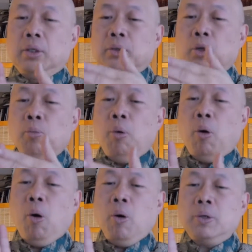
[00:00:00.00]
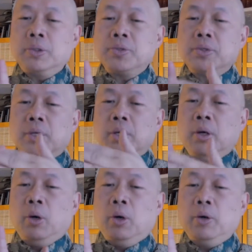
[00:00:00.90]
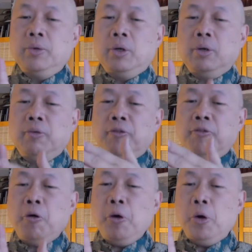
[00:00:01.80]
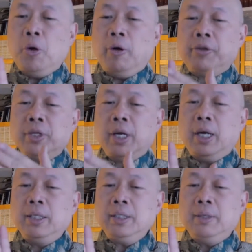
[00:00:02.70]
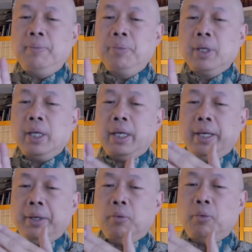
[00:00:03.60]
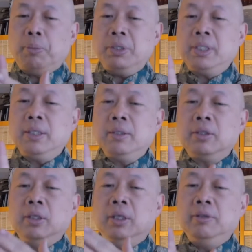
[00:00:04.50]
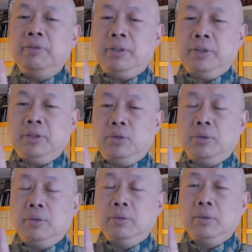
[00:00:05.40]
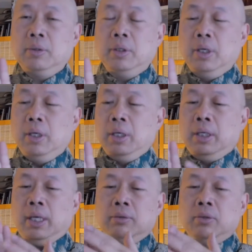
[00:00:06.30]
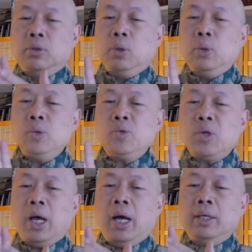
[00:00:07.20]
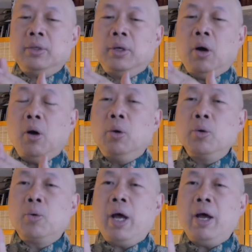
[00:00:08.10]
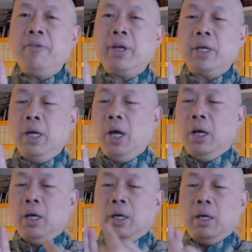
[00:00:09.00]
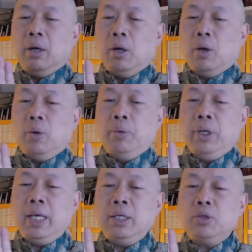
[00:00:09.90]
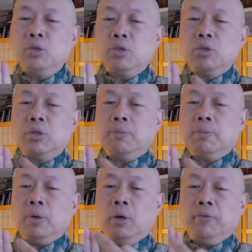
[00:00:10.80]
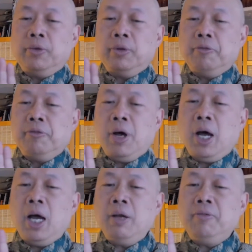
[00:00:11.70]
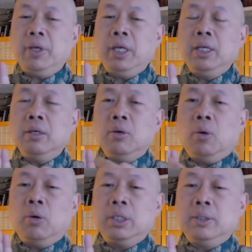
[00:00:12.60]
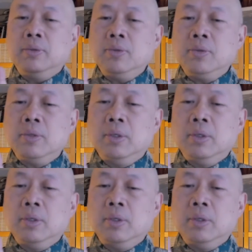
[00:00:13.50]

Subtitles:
The moss or the fur of the tongue represent the liver. Now those are the holographic relationship of the 5 inner organs